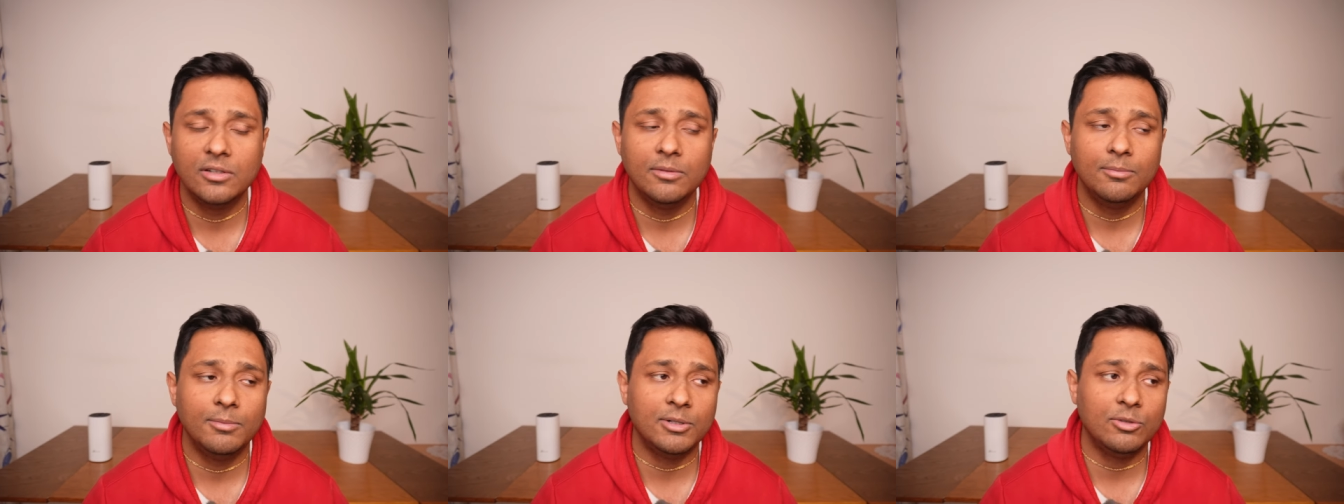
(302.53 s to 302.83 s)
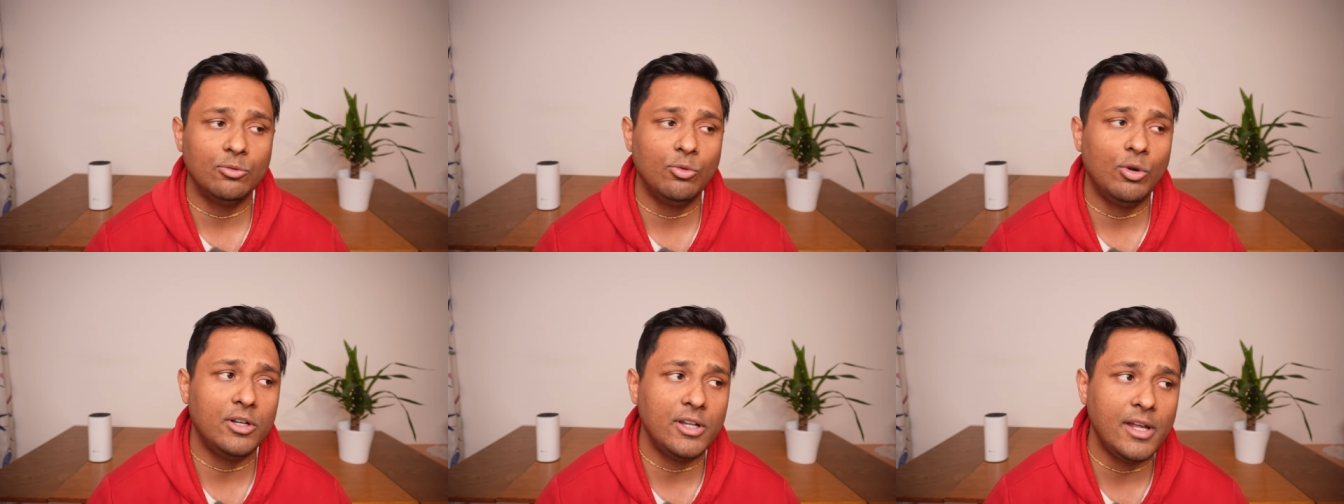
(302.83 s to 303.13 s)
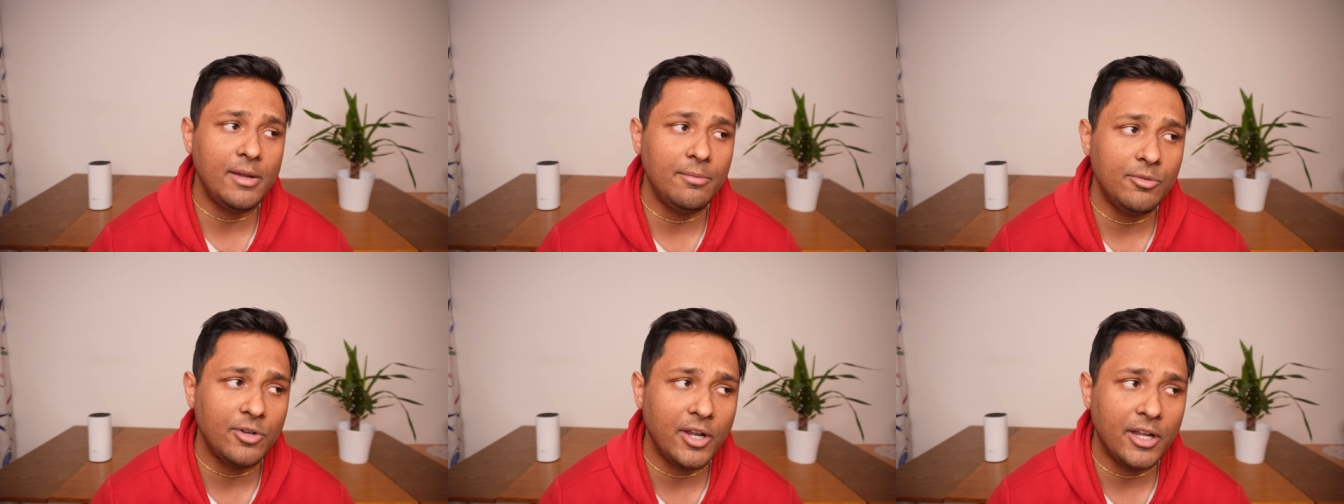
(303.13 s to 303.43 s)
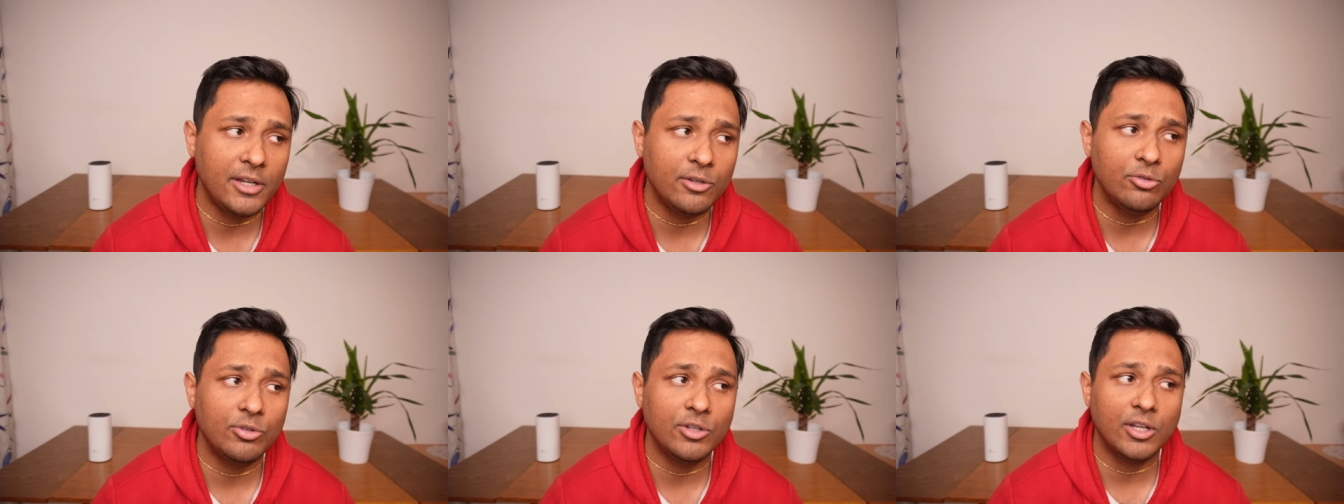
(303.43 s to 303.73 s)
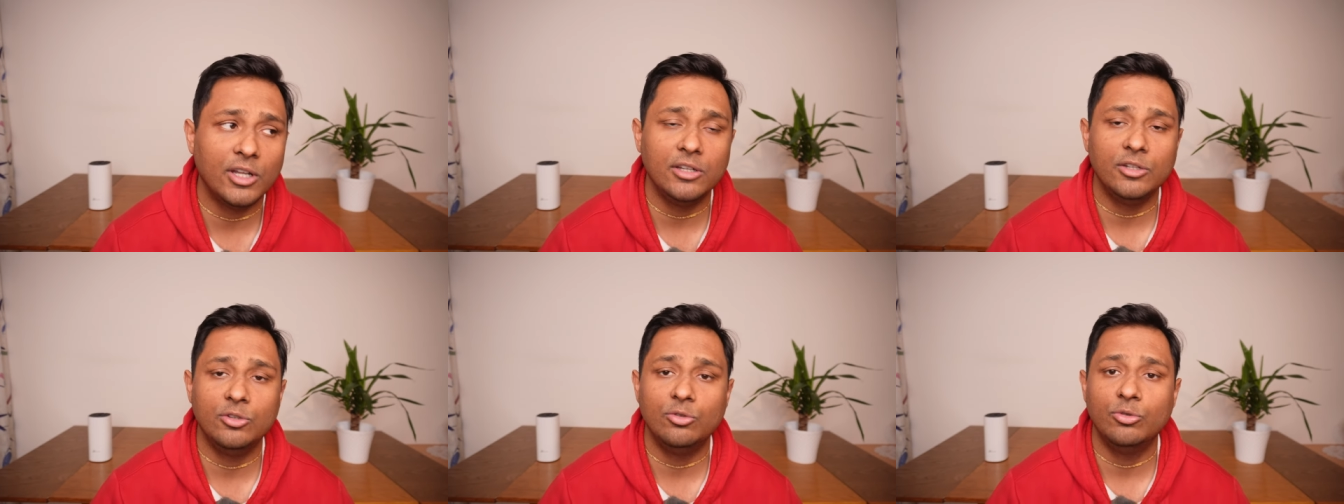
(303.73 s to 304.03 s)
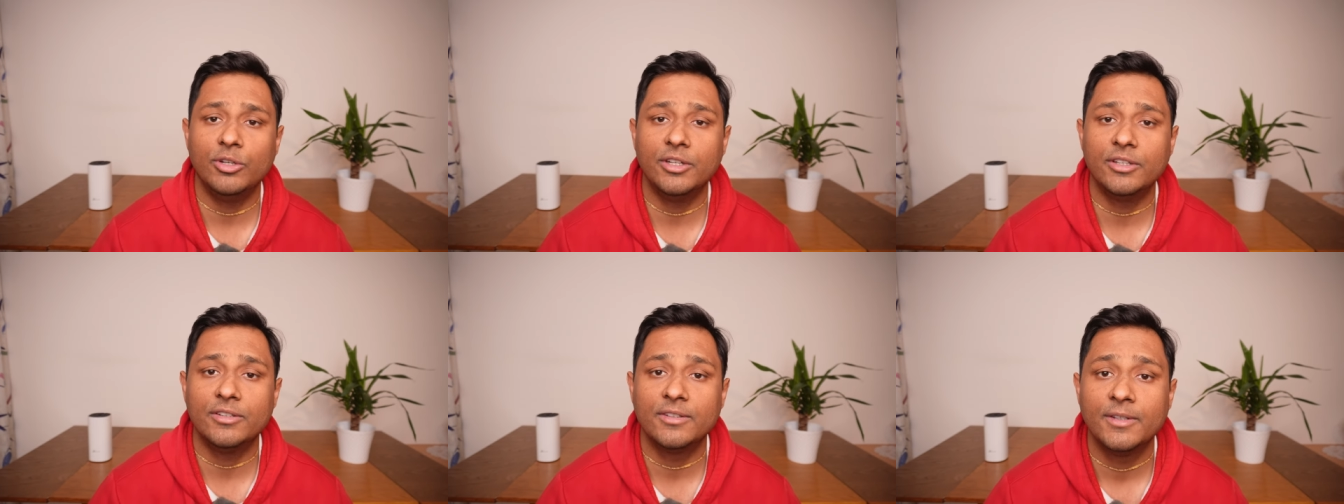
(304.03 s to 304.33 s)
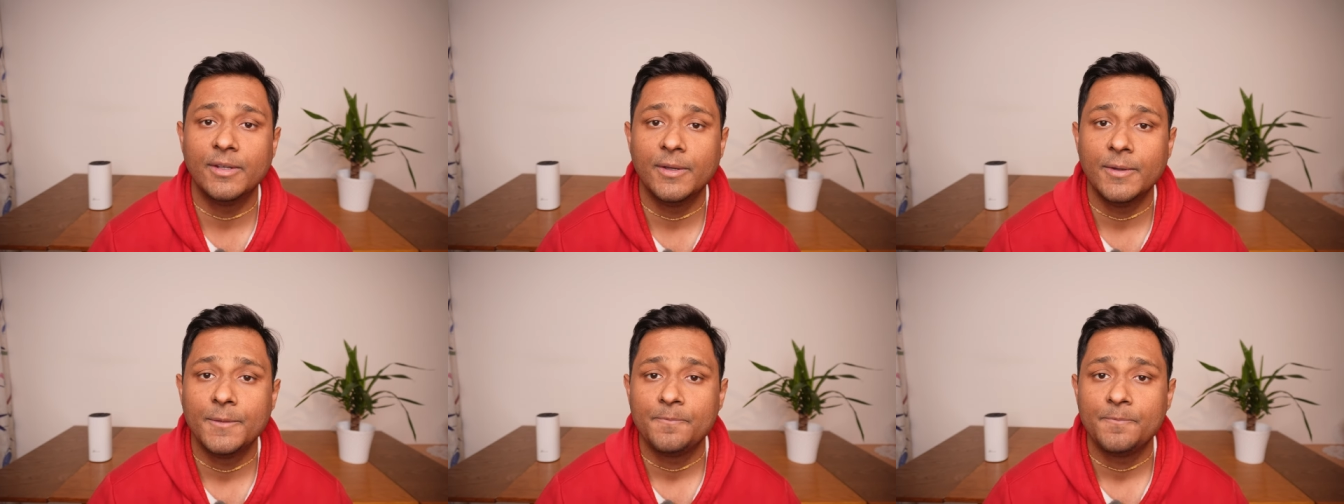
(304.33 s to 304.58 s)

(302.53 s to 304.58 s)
But what I'm trying to tell you is